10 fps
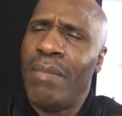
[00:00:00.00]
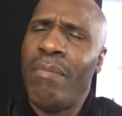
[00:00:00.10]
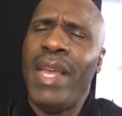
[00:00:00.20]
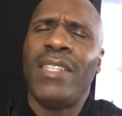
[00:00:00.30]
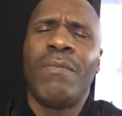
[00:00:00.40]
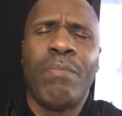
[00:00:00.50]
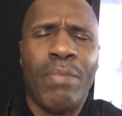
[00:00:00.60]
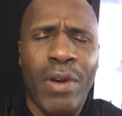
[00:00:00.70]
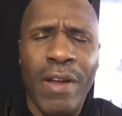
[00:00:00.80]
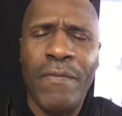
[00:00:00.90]
makes
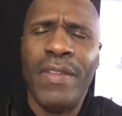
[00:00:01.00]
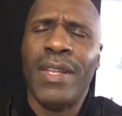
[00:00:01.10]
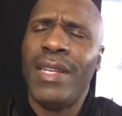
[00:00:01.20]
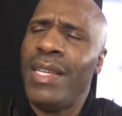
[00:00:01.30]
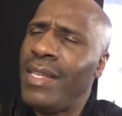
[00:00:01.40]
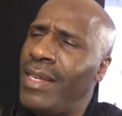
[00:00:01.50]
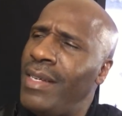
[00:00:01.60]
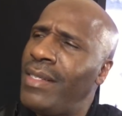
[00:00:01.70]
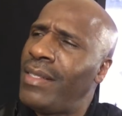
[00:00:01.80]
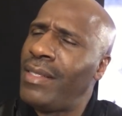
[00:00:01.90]
perfectly
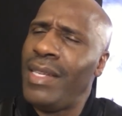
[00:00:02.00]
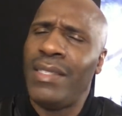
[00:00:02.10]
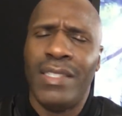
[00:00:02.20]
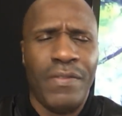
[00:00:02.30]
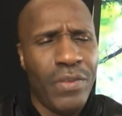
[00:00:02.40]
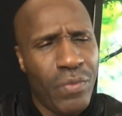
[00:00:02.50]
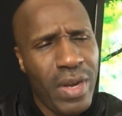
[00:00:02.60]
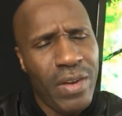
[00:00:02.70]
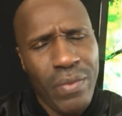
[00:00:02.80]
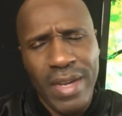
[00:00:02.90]
good sense if you
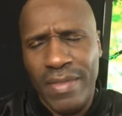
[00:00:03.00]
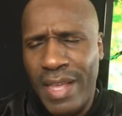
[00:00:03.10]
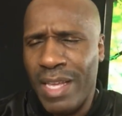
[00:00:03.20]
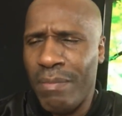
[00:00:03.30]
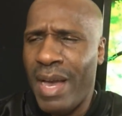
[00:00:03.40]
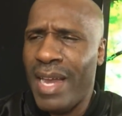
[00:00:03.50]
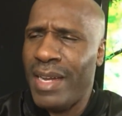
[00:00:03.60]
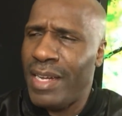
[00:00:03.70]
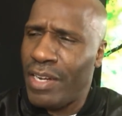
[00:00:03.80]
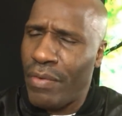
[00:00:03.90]
really, really think about
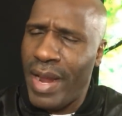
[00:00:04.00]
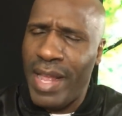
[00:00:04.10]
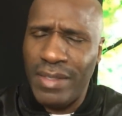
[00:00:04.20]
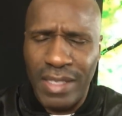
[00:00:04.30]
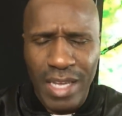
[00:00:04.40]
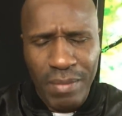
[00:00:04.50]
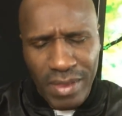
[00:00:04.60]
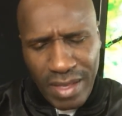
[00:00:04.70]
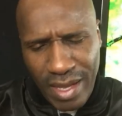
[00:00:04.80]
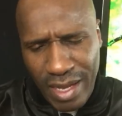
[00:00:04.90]
it in the grand scheme
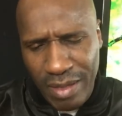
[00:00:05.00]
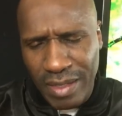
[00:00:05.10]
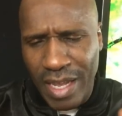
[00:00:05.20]
of things.